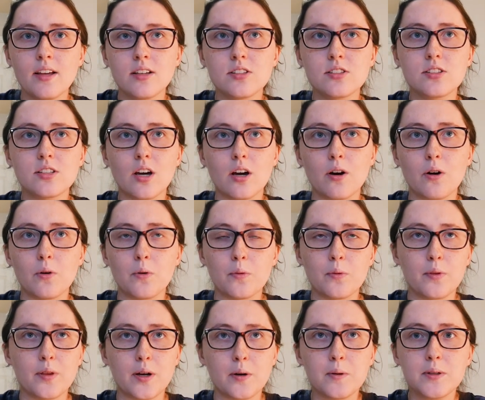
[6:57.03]
So
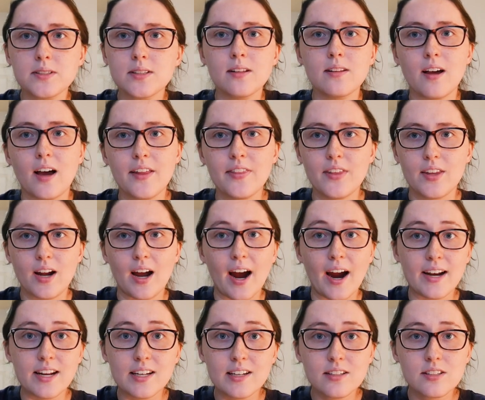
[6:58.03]
there was a lot that
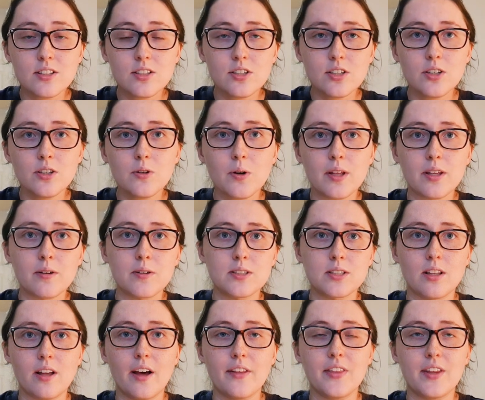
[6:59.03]
I needed to do and there was
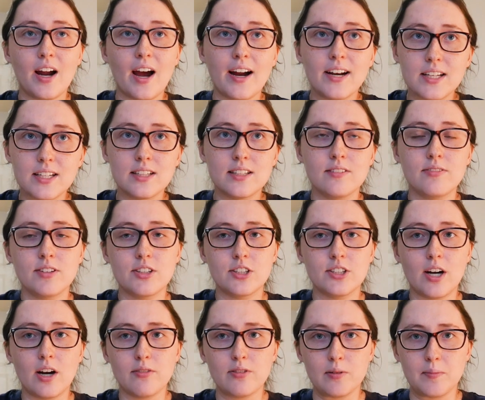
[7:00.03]
a lot that I needed to
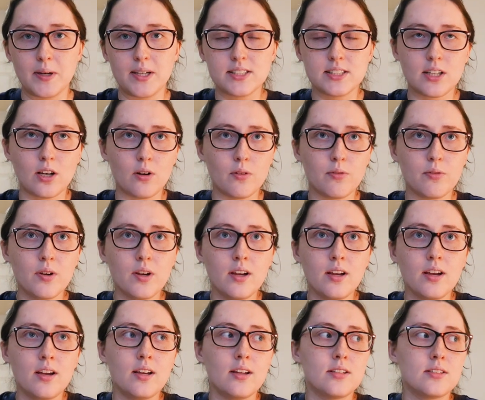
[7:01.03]
figure out for myself
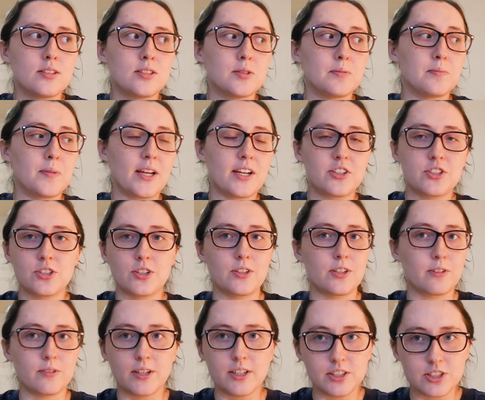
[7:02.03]
to make sure
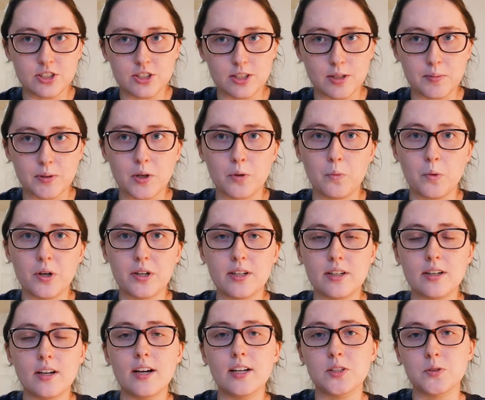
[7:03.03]
the relationship could
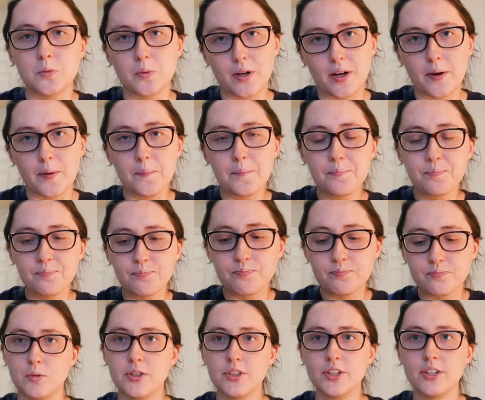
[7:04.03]
work as well.
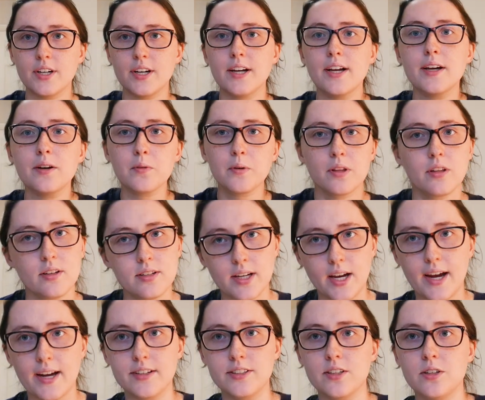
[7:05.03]
When you're hit with a
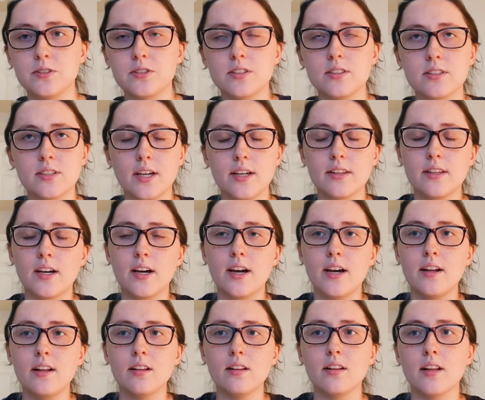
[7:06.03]
diagnosis like
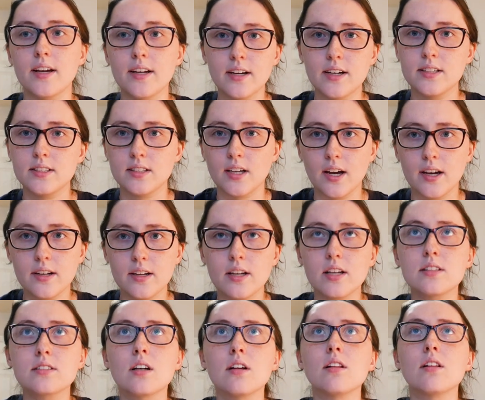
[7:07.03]
that, like I said,
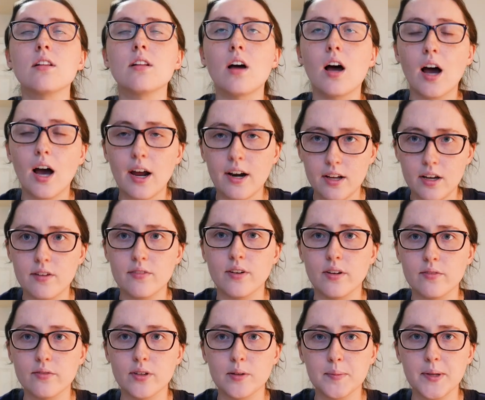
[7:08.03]
it's a lot of
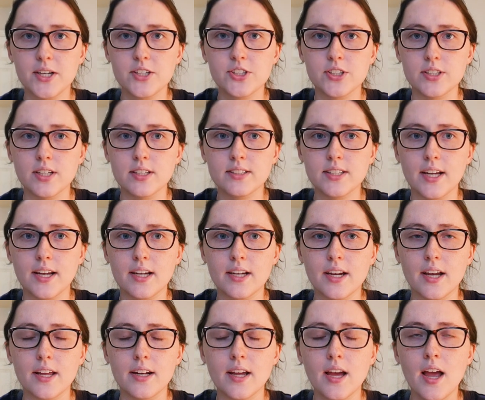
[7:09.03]
information to take
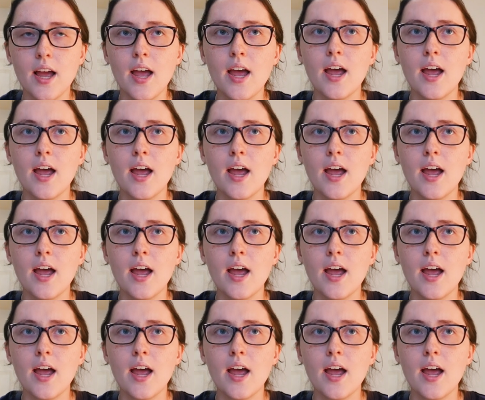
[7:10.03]
in.